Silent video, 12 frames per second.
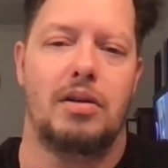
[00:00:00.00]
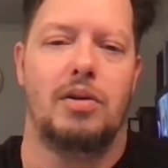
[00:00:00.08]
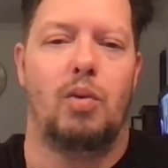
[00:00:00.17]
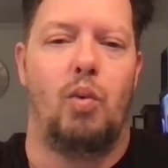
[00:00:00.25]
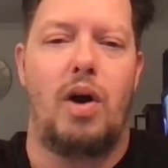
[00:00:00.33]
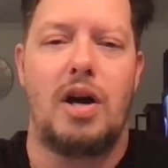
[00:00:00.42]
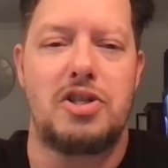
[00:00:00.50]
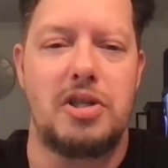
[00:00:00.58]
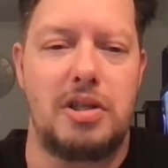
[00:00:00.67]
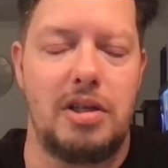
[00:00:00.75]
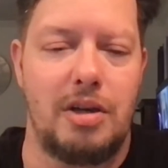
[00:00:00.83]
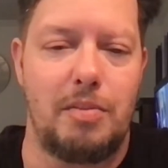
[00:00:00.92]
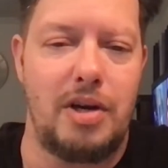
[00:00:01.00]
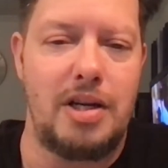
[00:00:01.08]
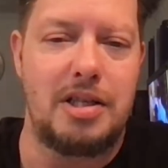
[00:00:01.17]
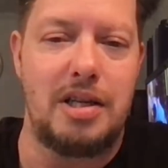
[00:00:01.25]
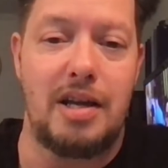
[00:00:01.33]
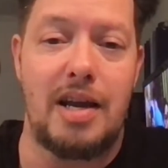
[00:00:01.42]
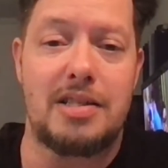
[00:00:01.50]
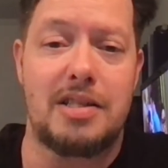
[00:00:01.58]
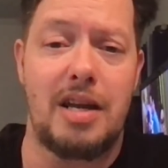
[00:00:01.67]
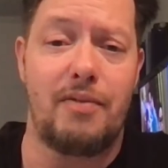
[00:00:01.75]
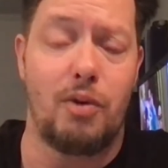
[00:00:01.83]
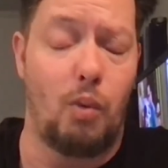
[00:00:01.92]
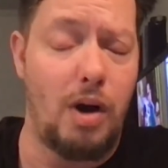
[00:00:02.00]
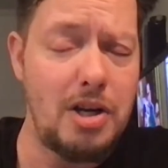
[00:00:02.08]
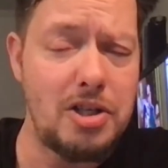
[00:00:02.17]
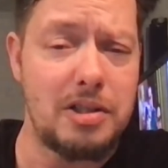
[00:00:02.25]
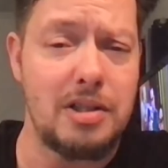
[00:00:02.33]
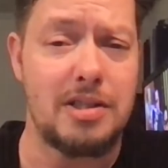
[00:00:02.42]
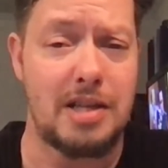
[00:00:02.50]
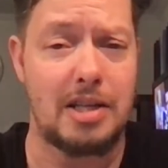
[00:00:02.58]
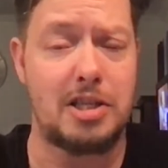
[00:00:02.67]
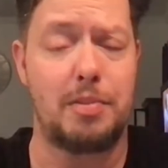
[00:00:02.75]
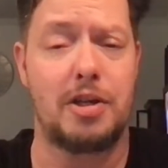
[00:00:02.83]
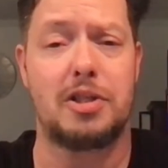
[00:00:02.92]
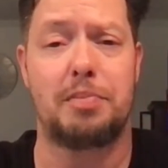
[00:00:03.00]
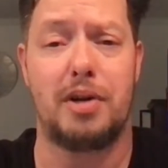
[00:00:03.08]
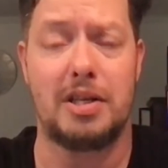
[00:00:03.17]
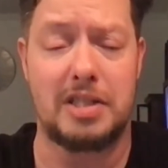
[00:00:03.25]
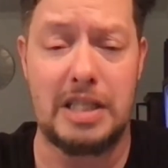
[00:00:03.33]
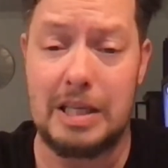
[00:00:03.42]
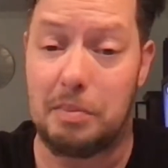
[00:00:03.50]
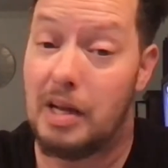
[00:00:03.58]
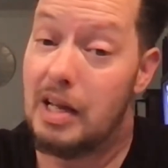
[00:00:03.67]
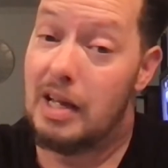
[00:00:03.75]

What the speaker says: Washington, number 18 at Stanford. Washington has actually been a surprise team.